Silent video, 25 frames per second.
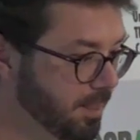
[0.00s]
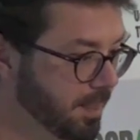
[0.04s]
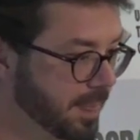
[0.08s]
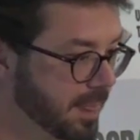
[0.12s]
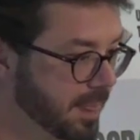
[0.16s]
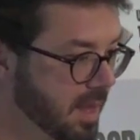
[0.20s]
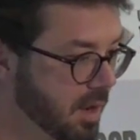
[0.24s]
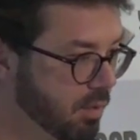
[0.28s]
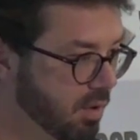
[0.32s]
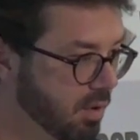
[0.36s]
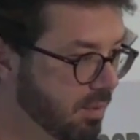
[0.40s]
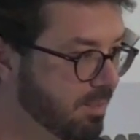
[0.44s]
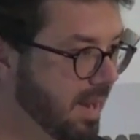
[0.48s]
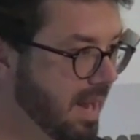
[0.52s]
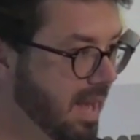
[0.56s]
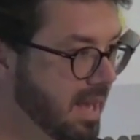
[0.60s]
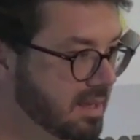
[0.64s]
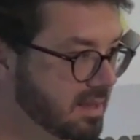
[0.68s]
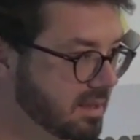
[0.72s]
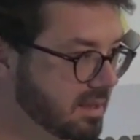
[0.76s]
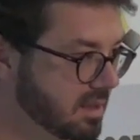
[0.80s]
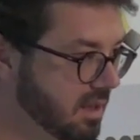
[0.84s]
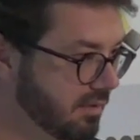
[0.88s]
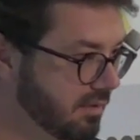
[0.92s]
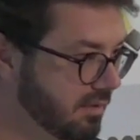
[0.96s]

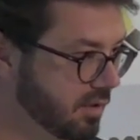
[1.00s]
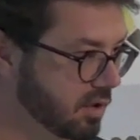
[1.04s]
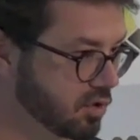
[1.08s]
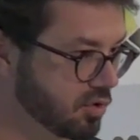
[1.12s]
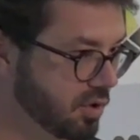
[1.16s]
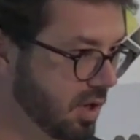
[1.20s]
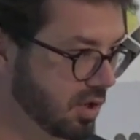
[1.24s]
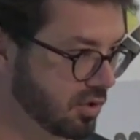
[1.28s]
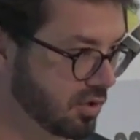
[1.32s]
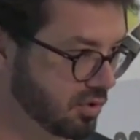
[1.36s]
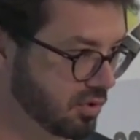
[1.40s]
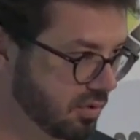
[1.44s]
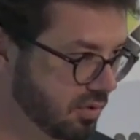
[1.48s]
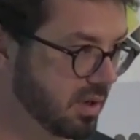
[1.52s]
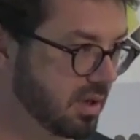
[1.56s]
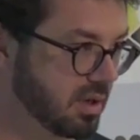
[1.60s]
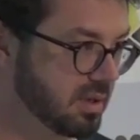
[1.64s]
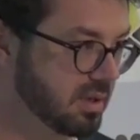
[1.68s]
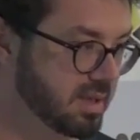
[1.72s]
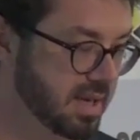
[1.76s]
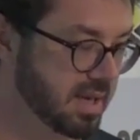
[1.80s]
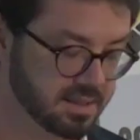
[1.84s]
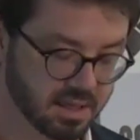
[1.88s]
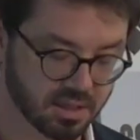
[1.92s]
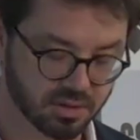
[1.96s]
replace infrastructure, it
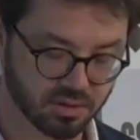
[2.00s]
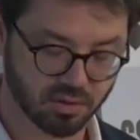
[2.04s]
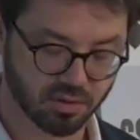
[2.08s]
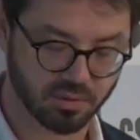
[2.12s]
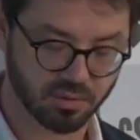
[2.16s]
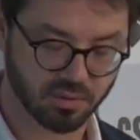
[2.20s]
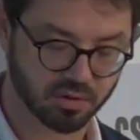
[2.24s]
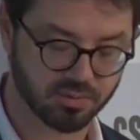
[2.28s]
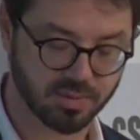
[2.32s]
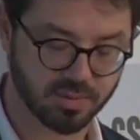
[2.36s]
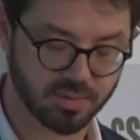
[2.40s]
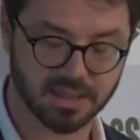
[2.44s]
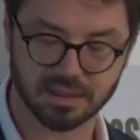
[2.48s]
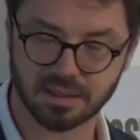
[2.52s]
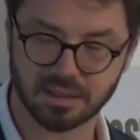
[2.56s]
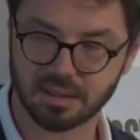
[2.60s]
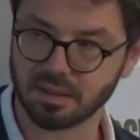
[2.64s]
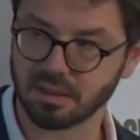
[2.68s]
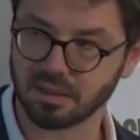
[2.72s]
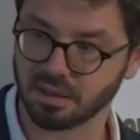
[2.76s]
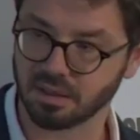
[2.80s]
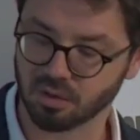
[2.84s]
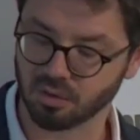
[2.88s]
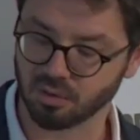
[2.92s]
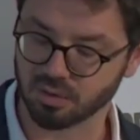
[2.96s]
does that automatically
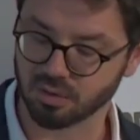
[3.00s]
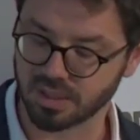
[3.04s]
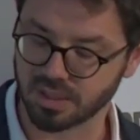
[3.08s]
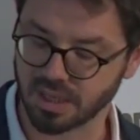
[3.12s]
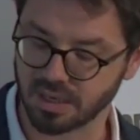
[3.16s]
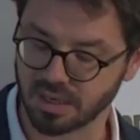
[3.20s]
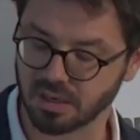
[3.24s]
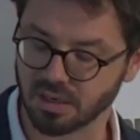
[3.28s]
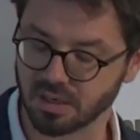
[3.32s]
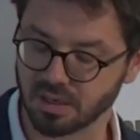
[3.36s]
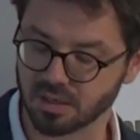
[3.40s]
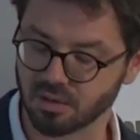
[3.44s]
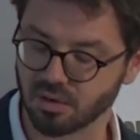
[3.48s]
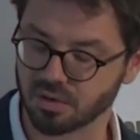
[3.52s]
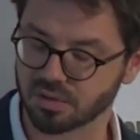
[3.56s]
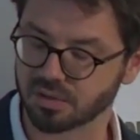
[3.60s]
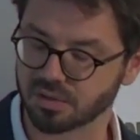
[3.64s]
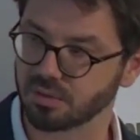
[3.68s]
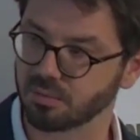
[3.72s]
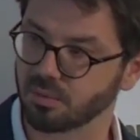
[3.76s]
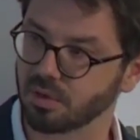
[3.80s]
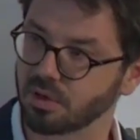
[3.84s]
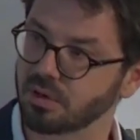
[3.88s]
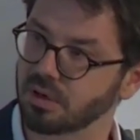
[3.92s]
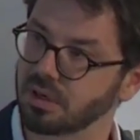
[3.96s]
and includes that in a cost in
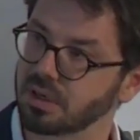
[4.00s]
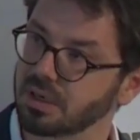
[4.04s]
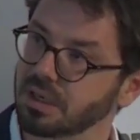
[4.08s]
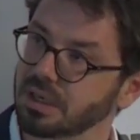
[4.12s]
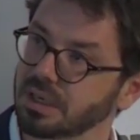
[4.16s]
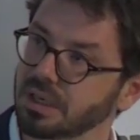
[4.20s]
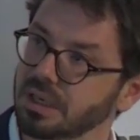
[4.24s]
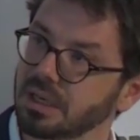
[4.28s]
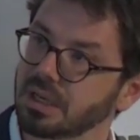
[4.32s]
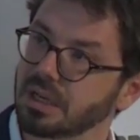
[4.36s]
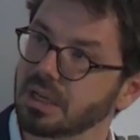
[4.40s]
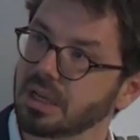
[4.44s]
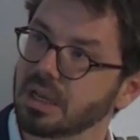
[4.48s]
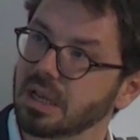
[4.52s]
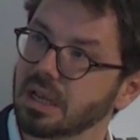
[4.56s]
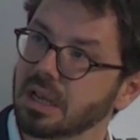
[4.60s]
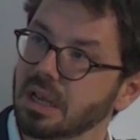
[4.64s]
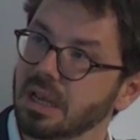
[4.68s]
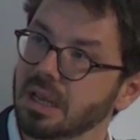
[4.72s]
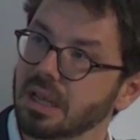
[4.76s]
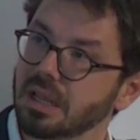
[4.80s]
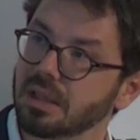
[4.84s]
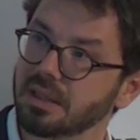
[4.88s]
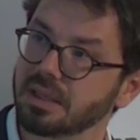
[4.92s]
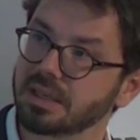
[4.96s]
the model.
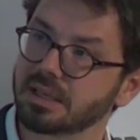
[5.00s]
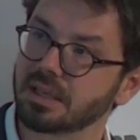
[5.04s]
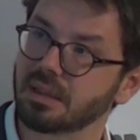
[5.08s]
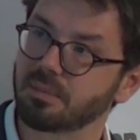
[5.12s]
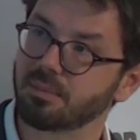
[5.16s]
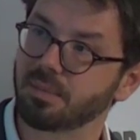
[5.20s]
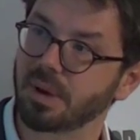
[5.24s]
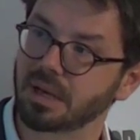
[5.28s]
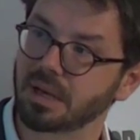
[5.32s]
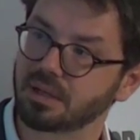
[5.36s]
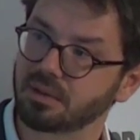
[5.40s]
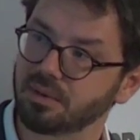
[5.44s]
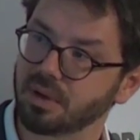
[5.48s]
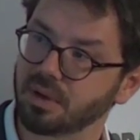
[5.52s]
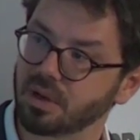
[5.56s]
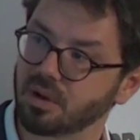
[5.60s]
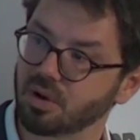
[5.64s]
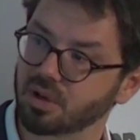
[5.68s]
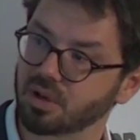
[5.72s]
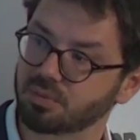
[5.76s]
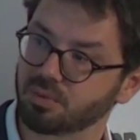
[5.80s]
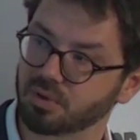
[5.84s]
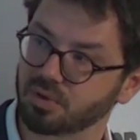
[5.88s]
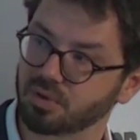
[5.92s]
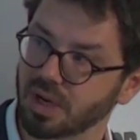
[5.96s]
These are the battery
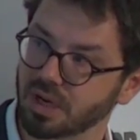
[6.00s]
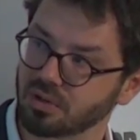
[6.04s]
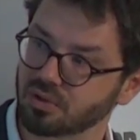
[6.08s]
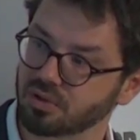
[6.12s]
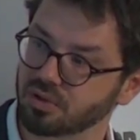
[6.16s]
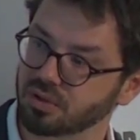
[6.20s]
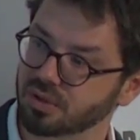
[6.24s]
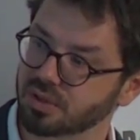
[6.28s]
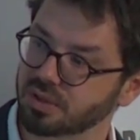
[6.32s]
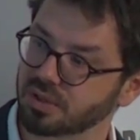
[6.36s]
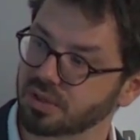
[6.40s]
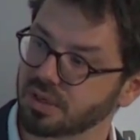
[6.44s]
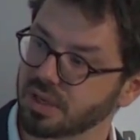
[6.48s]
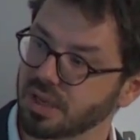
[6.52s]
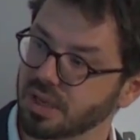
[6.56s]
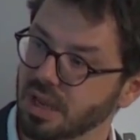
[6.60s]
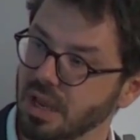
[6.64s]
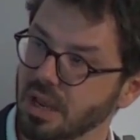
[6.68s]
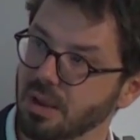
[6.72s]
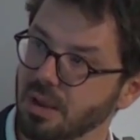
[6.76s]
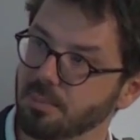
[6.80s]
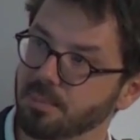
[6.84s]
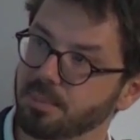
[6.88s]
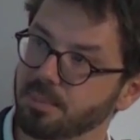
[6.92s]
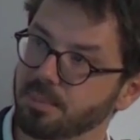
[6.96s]
cost projections.
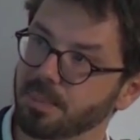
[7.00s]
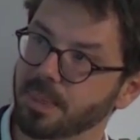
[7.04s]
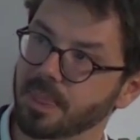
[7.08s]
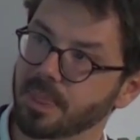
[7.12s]
Professor